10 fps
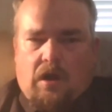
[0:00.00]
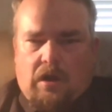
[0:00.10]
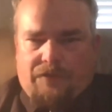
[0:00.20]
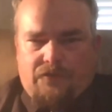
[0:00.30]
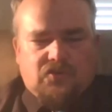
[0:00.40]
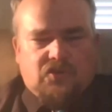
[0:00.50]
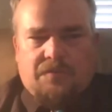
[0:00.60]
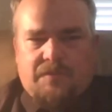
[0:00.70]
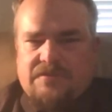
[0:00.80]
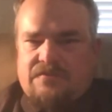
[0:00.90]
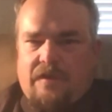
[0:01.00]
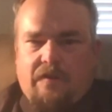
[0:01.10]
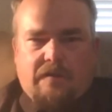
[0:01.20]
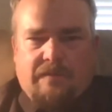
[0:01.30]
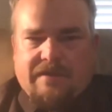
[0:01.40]
Authorship is
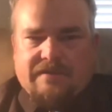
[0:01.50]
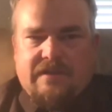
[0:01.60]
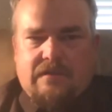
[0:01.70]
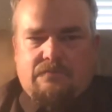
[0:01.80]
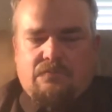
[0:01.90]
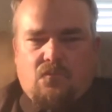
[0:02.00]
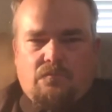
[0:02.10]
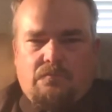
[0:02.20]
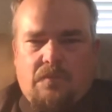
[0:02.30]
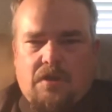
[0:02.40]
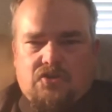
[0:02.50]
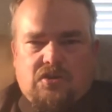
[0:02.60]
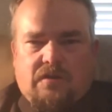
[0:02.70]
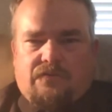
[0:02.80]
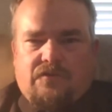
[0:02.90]
very messy. Much
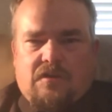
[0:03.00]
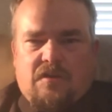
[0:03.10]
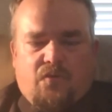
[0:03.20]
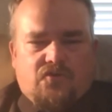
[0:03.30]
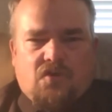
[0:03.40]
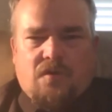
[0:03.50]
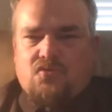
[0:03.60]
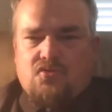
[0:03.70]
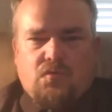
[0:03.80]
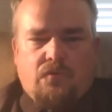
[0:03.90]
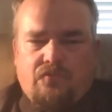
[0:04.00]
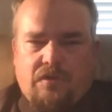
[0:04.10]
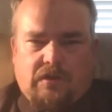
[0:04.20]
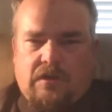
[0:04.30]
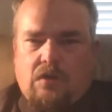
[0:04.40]
of the Hebrew scriptures, we
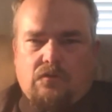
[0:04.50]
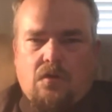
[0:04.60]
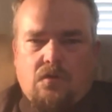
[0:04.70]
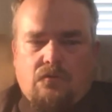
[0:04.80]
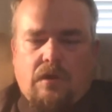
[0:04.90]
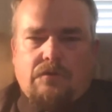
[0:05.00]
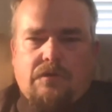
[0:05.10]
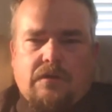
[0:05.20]
really don't know who wrote